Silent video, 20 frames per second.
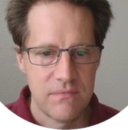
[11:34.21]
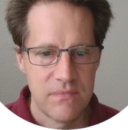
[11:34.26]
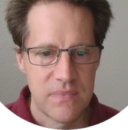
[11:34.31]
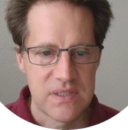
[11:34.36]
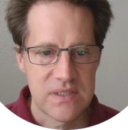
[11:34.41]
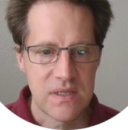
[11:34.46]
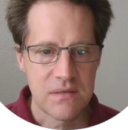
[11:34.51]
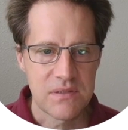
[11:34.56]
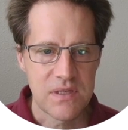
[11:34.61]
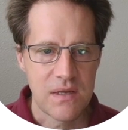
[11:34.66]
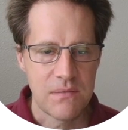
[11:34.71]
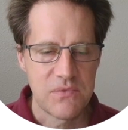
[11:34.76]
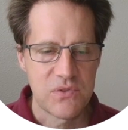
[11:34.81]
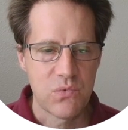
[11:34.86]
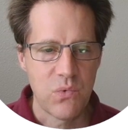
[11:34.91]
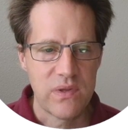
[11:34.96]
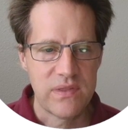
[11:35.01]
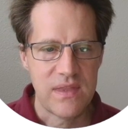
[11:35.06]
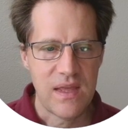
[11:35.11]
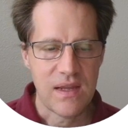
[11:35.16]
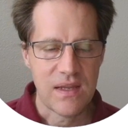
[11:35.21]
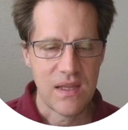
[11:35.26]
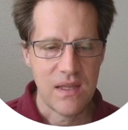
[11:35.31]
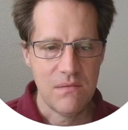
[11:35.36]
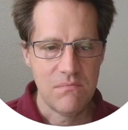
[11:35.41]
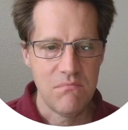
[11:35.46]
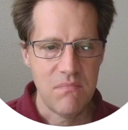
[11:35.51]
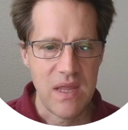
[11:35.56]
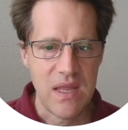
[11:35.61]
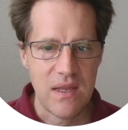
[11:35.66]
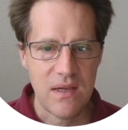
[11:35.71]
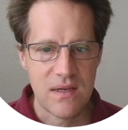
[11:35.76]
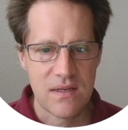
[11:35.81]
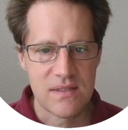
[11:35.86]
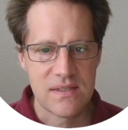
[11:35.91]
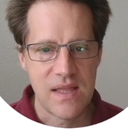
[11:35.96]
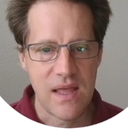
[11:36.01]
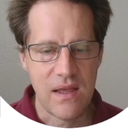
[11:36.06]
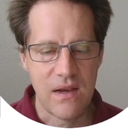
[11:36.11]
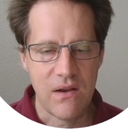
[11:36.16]
But sometimes what that can mean
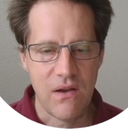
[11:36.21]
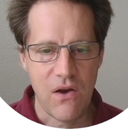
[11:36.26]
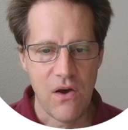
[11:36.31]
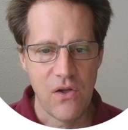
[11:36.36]
is that